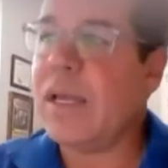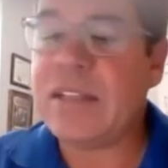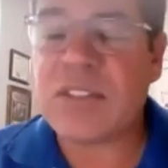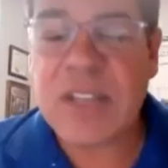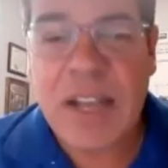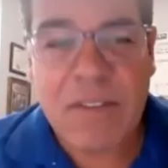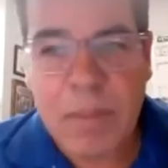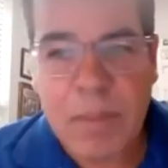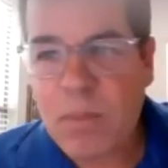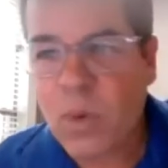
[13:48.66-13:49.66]
It's never
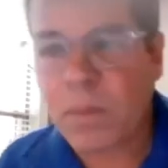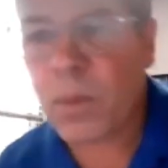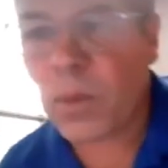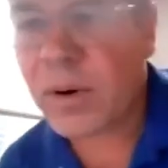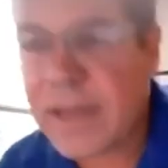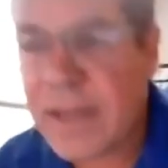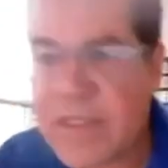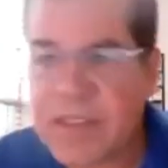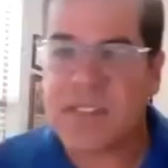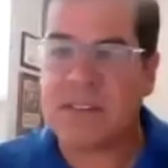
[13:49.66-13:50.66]
been more important
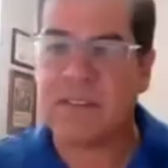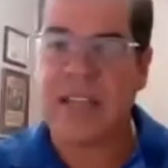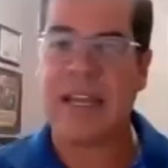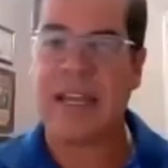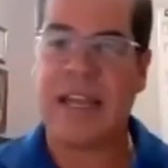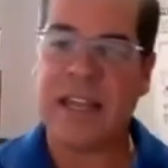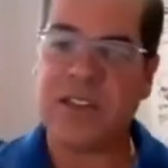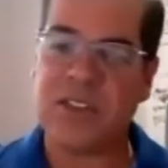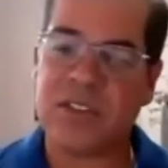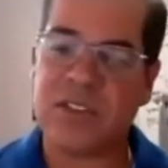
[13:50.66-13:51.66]
in this day and
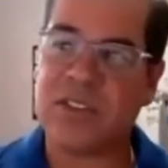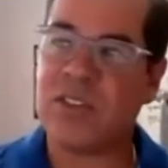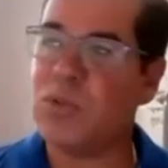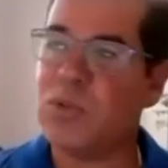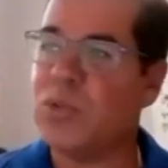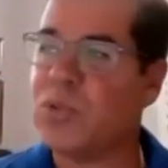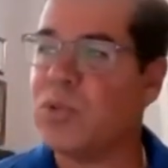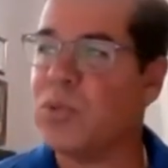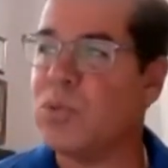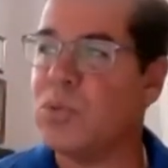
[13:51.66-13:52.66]
age to
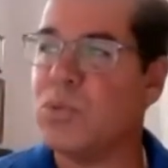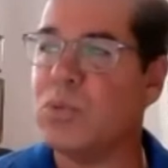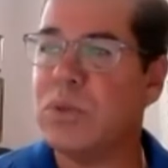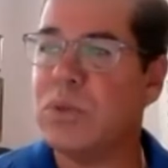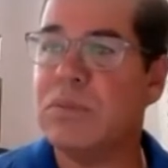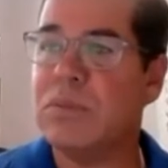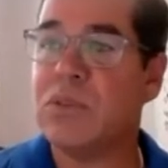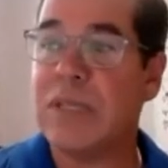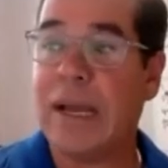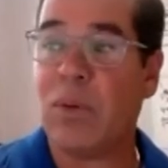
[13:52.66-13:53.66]

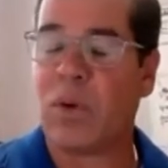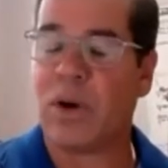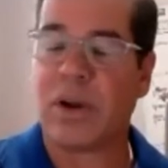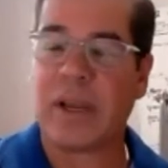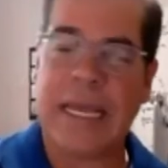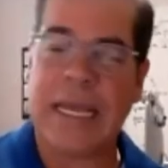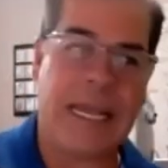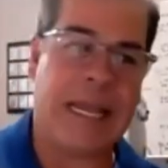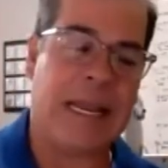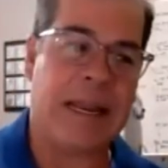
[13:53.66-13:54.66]
network.
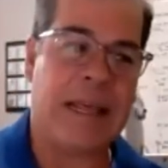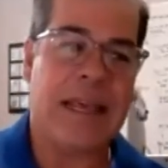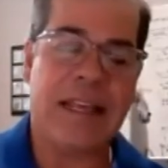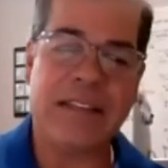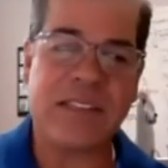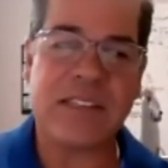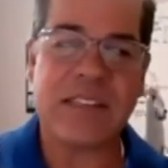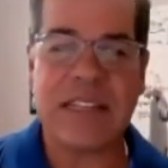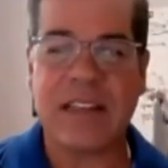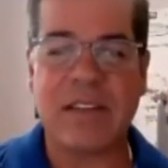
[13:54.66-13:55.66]
And this is
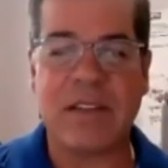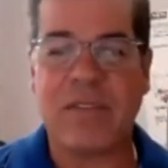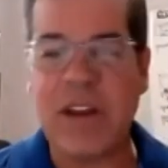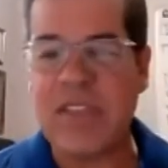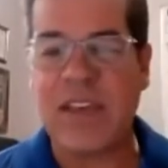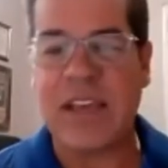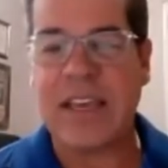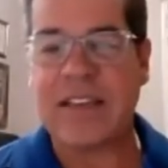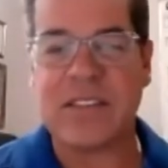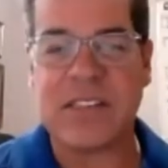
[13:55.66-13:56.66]
the funny thing
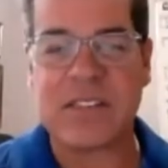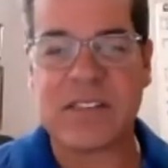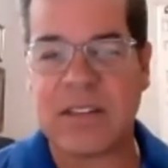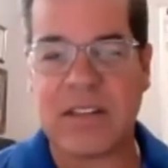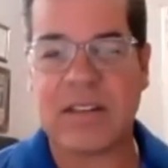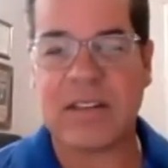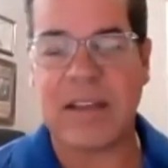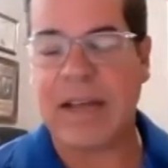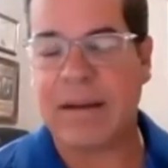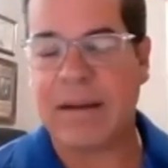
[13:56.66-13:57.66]
is
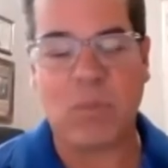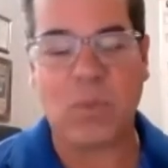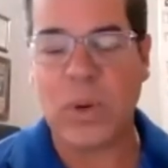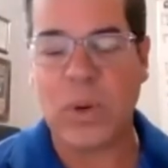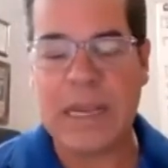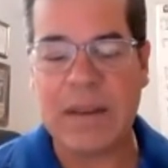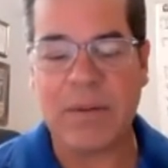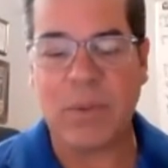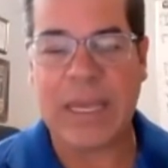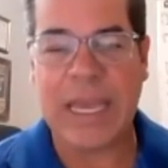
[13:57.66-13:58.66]

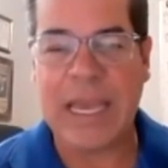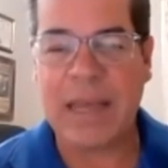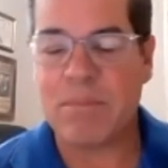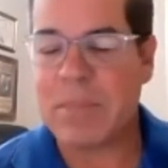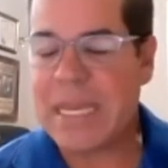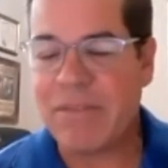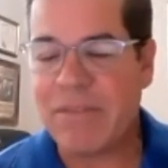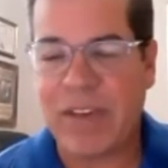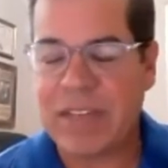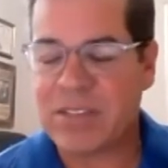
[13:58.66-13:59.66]
we can't meet
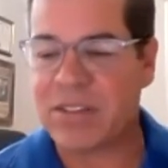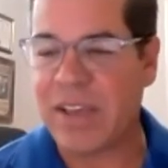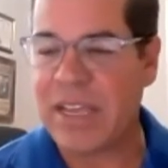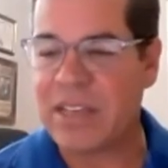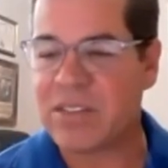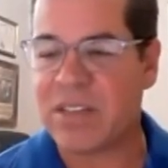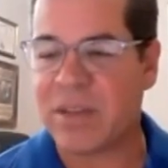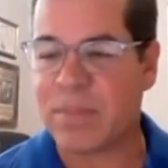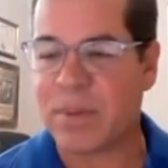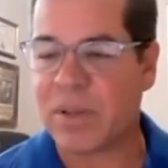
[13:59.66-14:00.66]
face to face
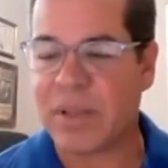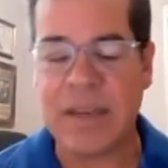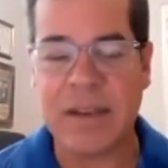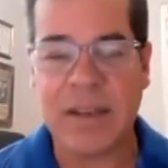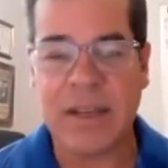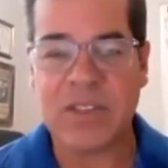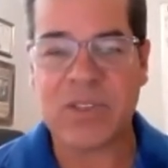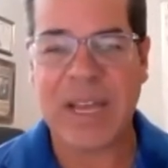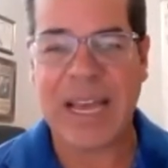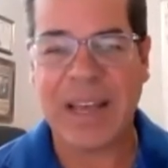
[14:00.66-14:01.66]
typically.
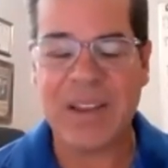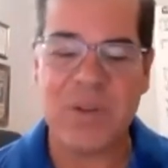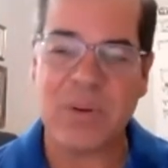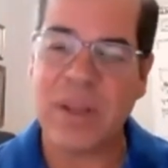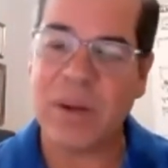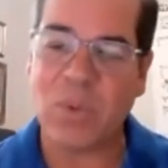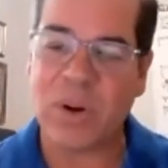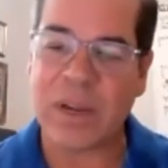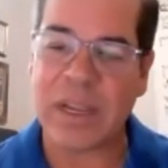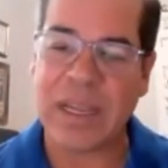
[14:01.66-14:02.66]
So how do you
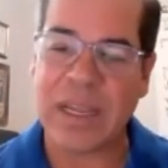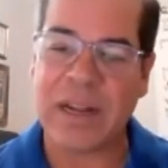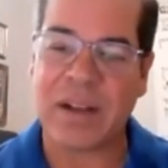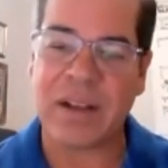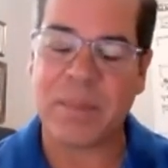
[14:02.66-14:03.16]
network in a